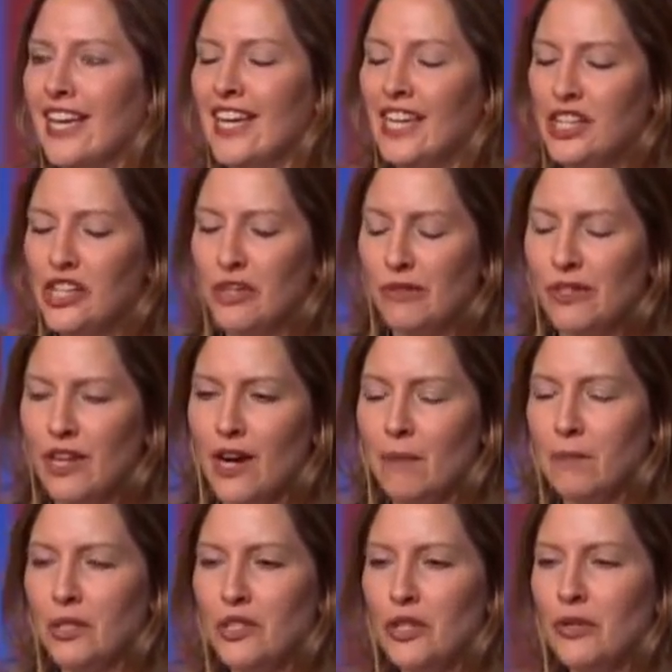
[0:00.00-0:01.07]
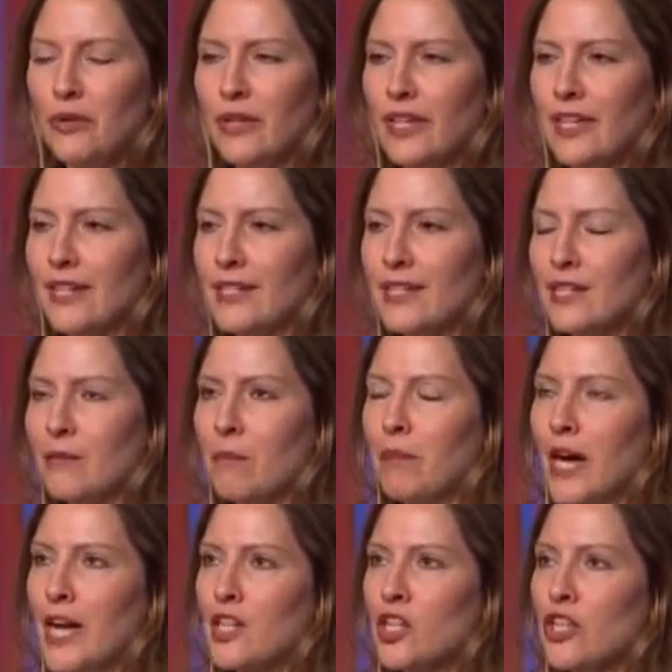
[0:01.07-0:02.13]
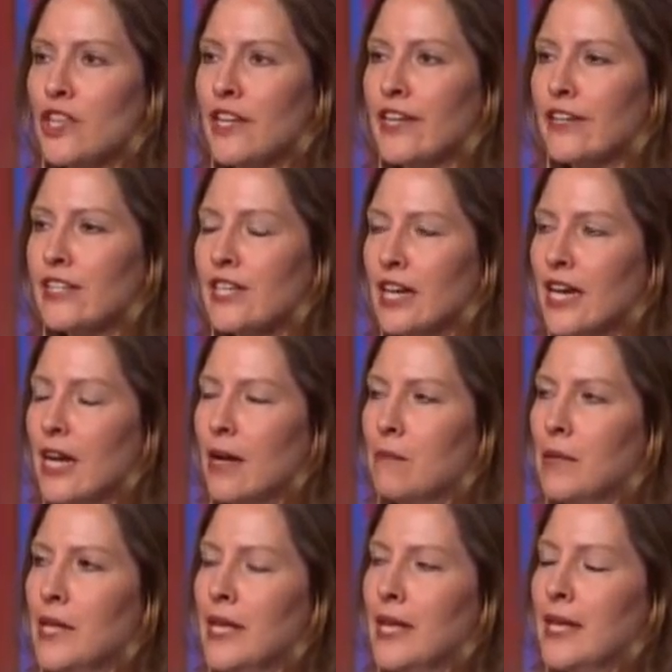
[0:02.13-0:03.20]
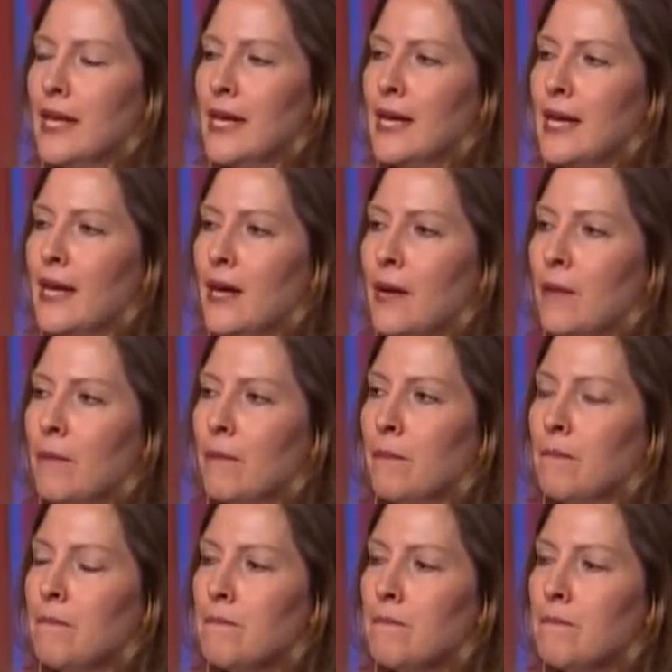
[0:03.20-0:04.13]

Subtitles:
issues and opportunities to botch things up. One